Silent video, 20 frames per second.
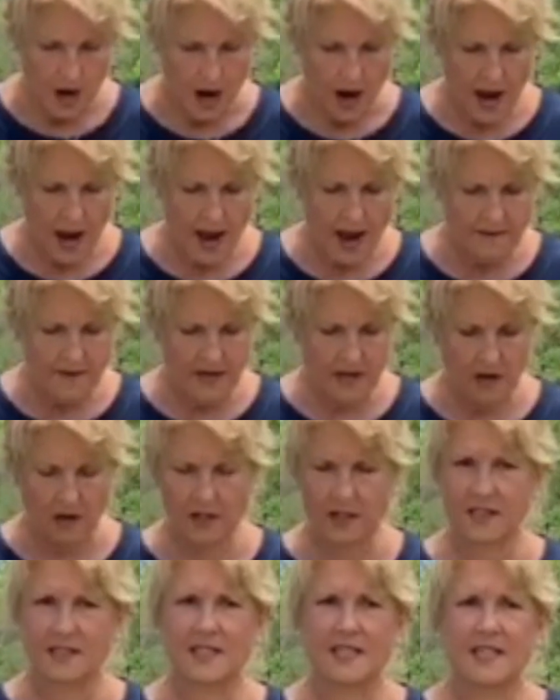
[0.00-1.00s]
I have it
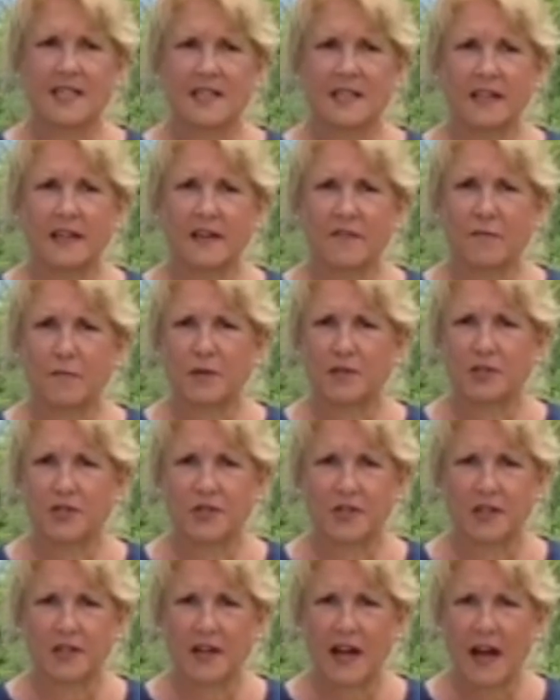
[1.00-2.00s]
on a tea leaf, but
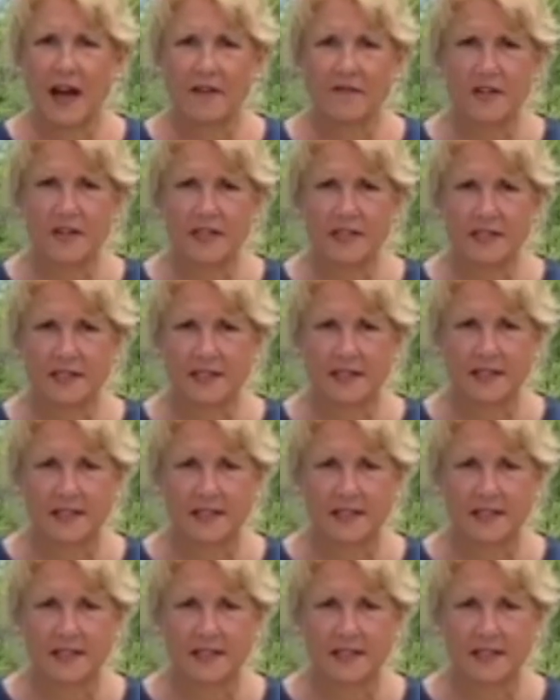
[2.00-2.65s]
you could have it,